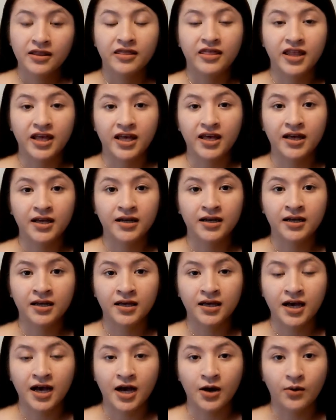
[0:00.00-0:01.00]

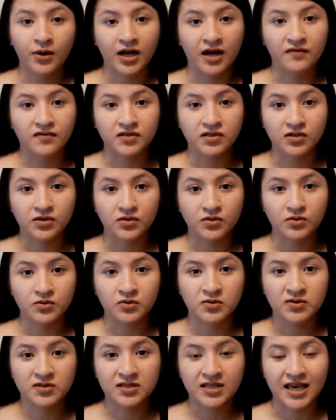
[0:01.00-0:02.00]
then I would have to
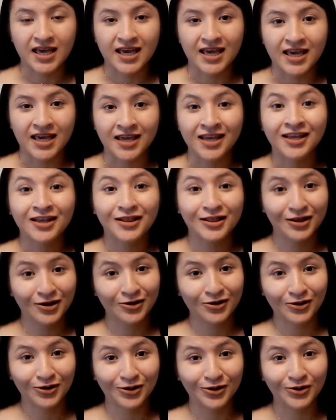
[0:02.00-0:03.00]
use a
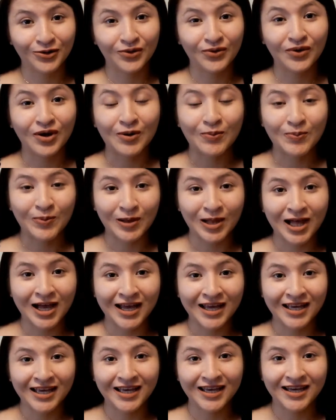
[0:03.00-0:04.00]
glitter glue,
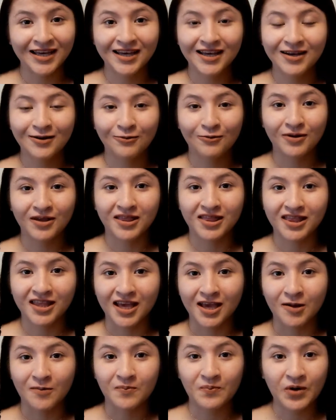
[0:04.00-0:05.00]
apply it with
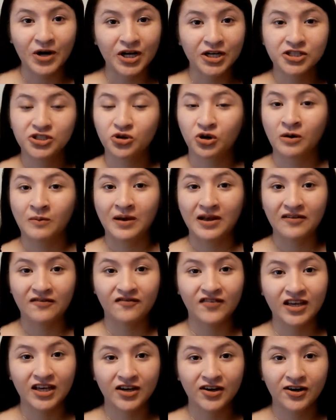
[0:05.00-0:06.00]
a brush or my
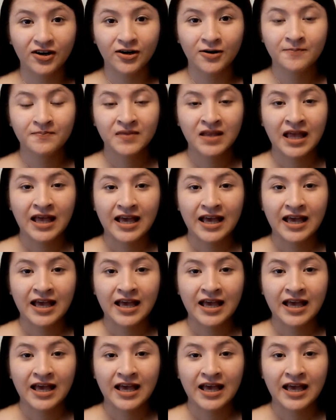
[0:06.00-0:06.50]
finger